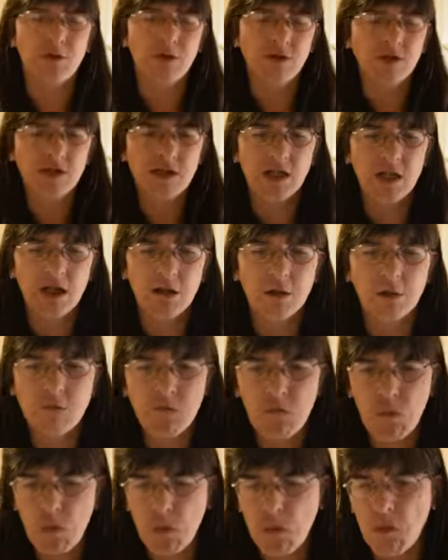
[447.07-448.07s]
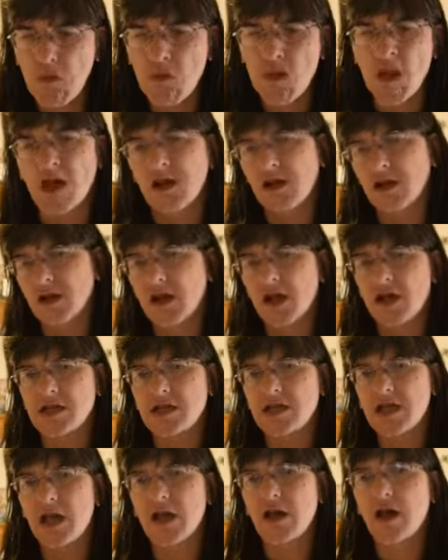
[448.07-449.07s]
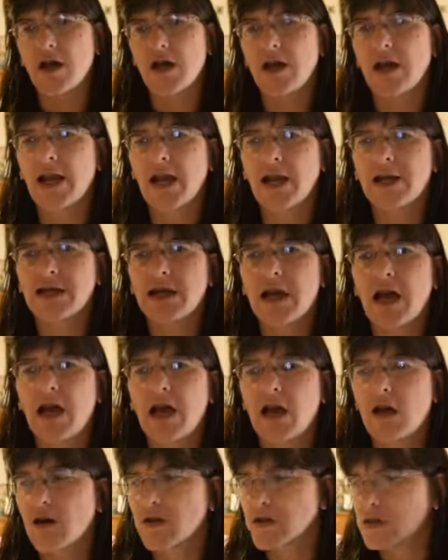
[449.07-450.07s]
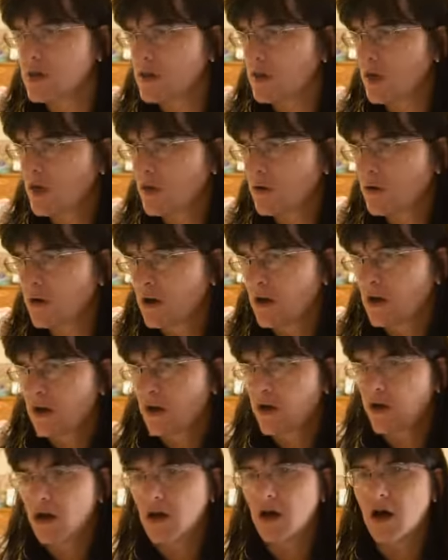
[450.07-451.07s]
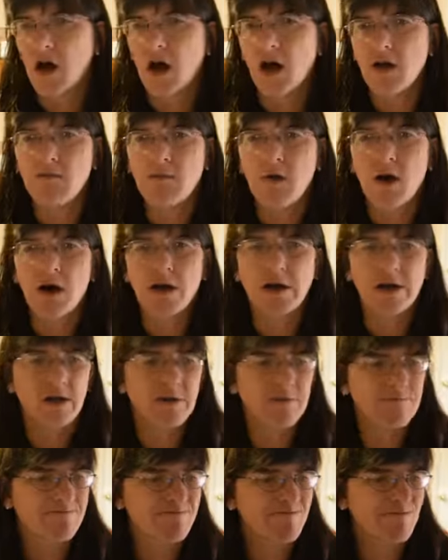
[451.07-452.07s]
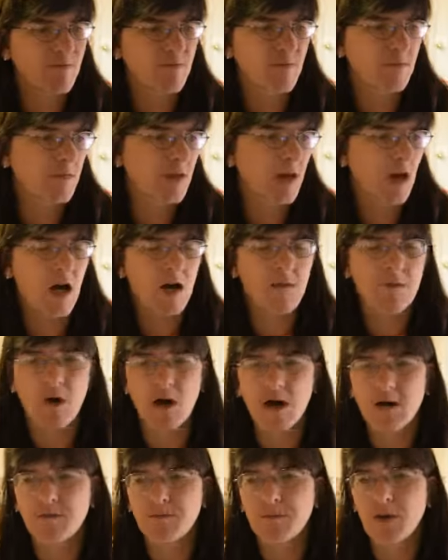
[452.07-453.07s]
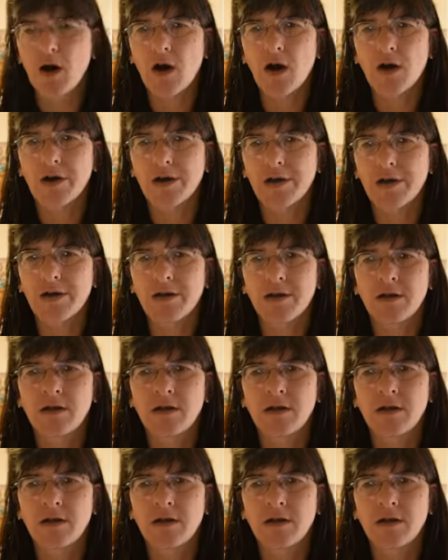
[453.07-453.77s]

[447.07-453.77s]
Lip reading: So like I say, I collect Chaos, so I might buy,